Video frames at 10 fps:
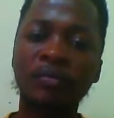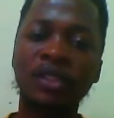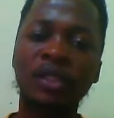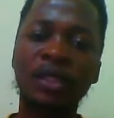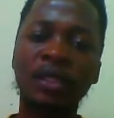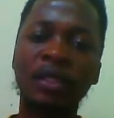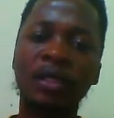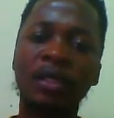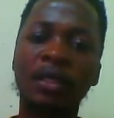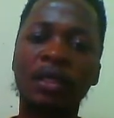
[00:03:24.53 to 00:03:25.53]
yeah,
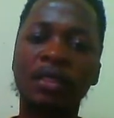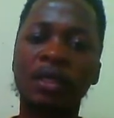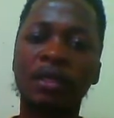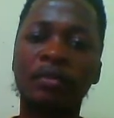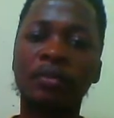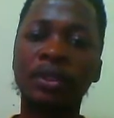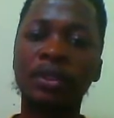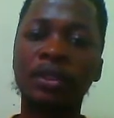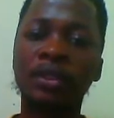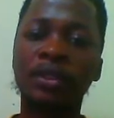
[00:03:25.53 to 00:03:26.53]
you can see your
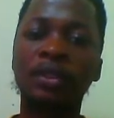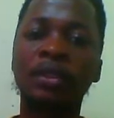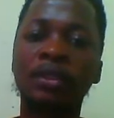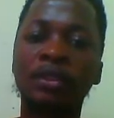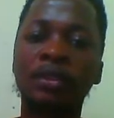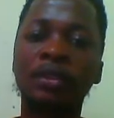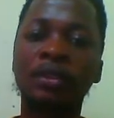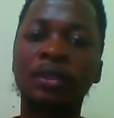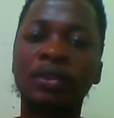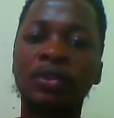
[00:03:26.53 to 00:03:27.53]
points here
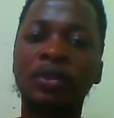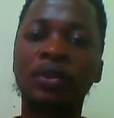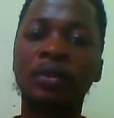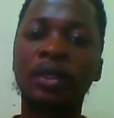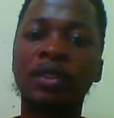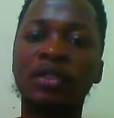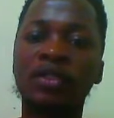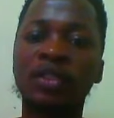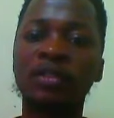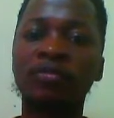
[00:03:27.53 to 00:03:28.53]
to create your
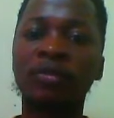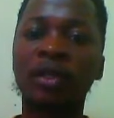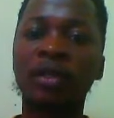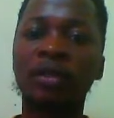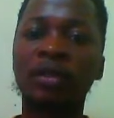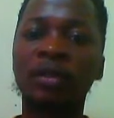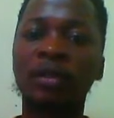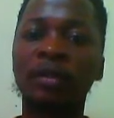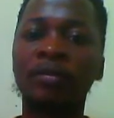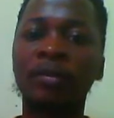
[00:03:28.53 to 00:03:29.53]
shapefile.
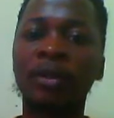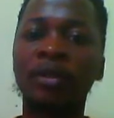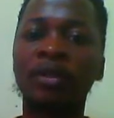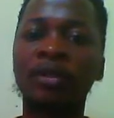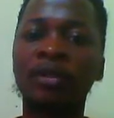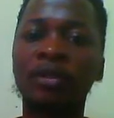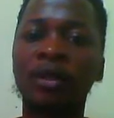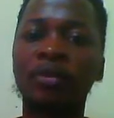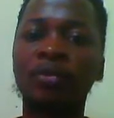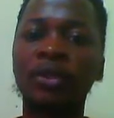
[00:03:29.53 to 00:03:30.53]
Here, this is
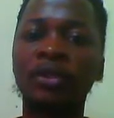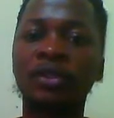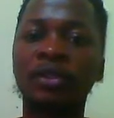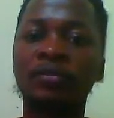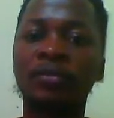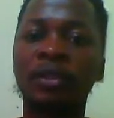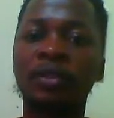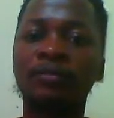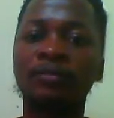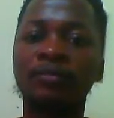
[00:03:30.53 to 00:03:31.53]
our point shapefile.
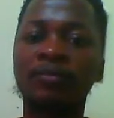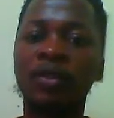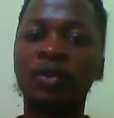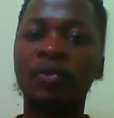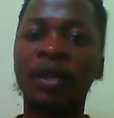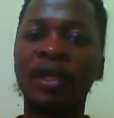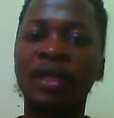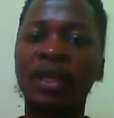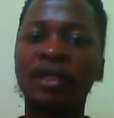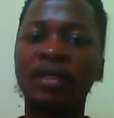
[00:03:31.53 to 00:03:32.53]
We are
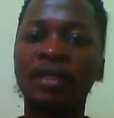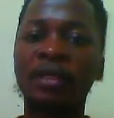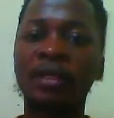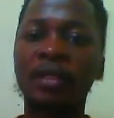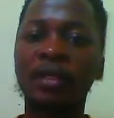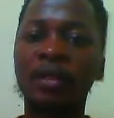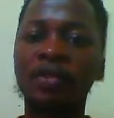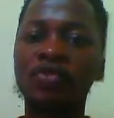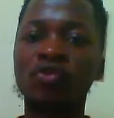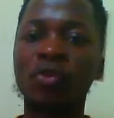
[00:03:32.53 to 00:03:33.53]
not
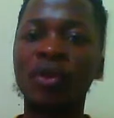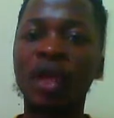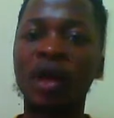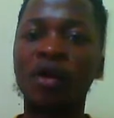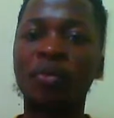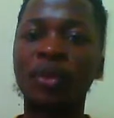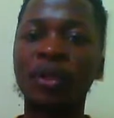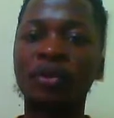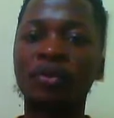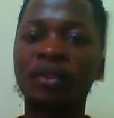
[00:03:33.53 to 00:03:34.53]
drawing our
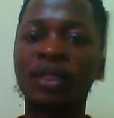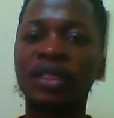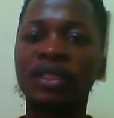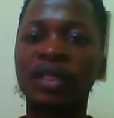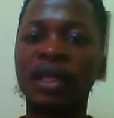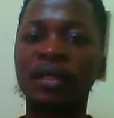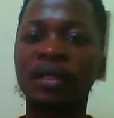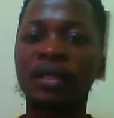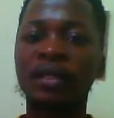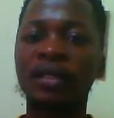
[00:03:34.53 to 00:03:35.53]
polygon
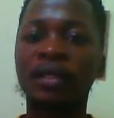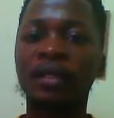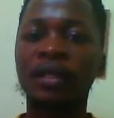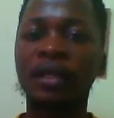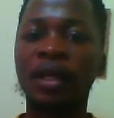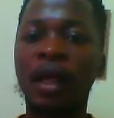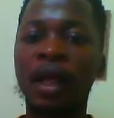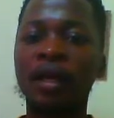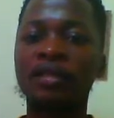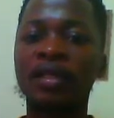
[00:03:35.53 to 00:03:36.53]
exactly
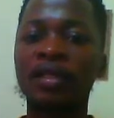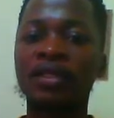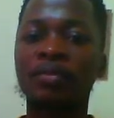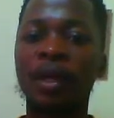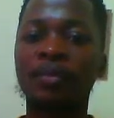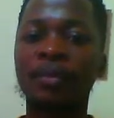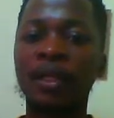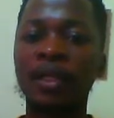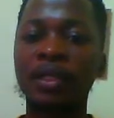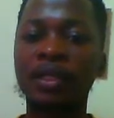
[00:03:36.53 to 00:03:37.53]
as this map
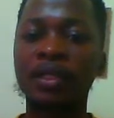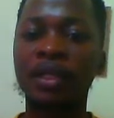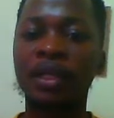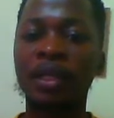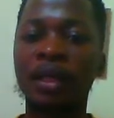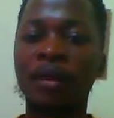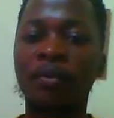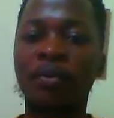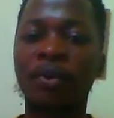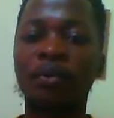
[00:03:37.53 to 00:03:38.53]
is,
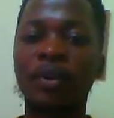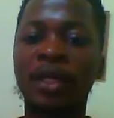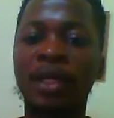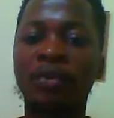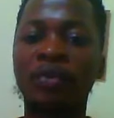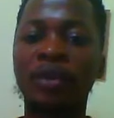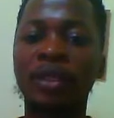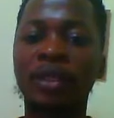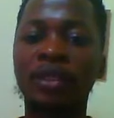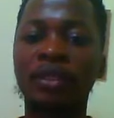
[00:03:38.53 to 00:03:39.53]
but we are doing it